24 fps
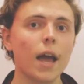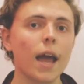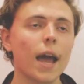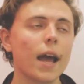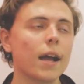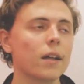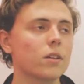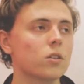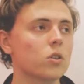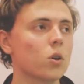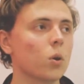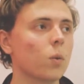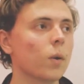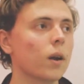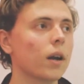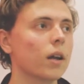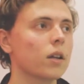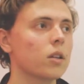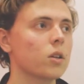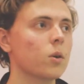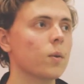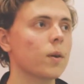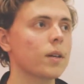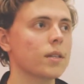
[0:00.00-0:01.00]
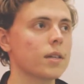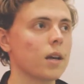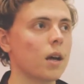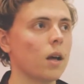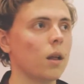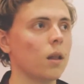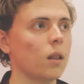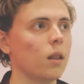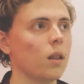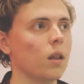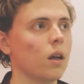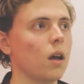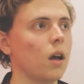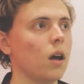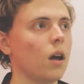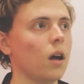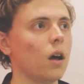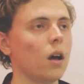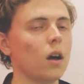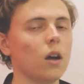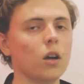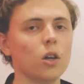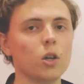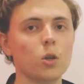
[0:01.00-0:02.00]
And so what I'll do is I'll
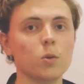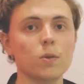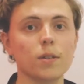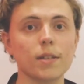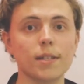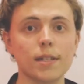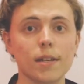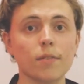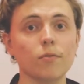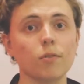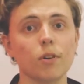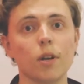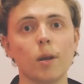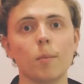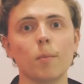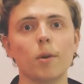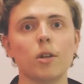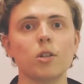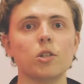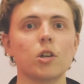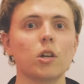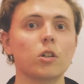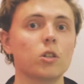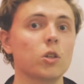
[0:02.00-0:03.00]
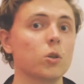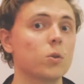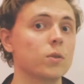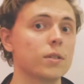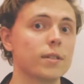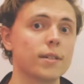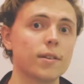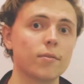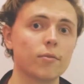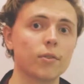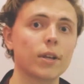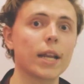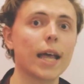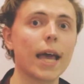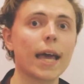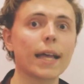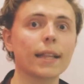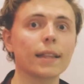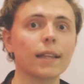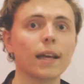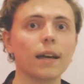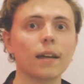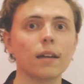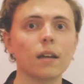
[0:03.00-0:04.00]
use a different image, I'll use a different
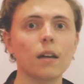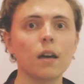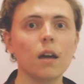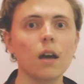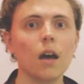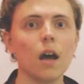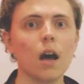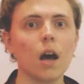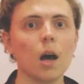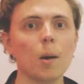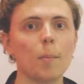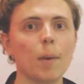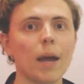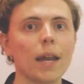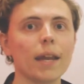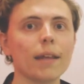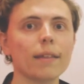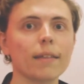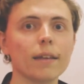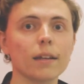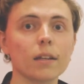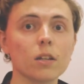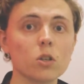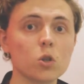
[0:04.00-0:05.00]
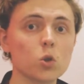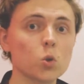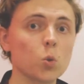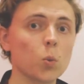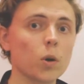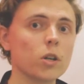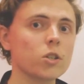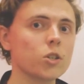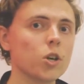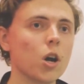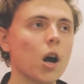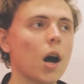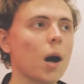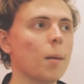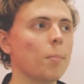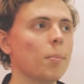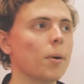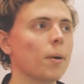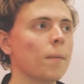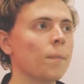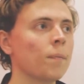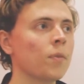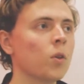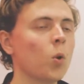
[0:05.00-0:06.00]
headline. Anything to switch
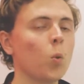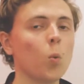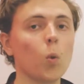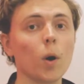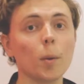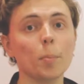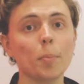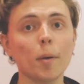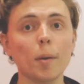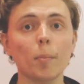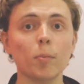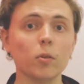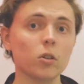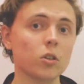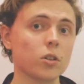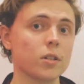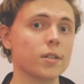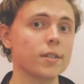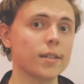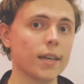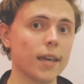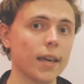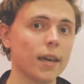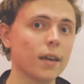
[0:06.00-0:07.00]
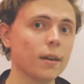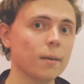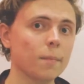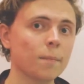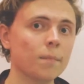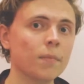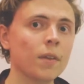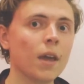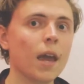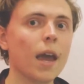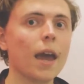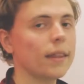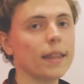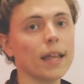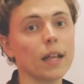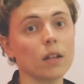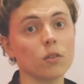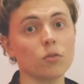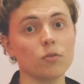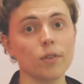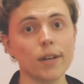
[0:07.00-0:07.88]
up what people are seeing, that'll